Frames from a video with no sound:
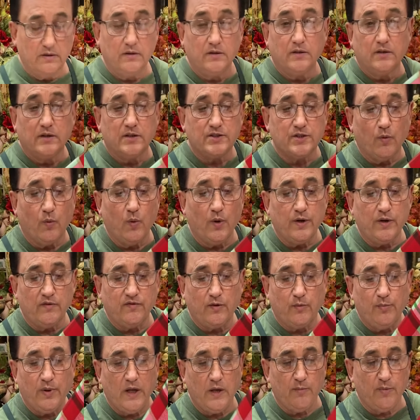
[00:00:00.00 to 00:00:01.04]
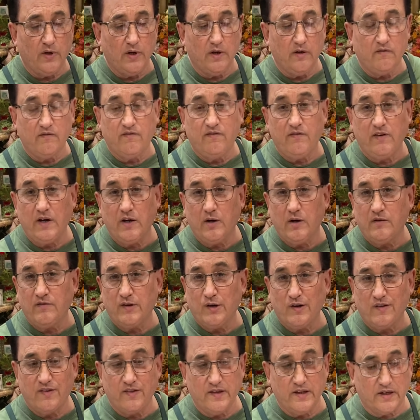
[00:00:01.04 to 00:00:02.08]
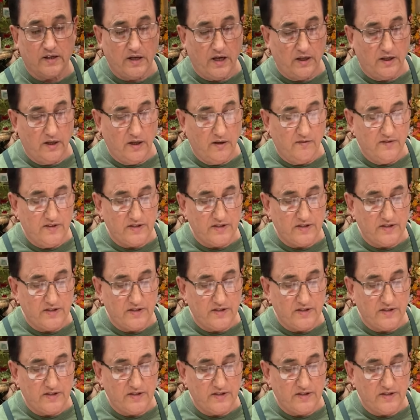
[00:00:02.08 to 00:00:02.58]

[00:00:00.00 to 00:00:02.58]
It's a wonderful paper and very, very thick. I love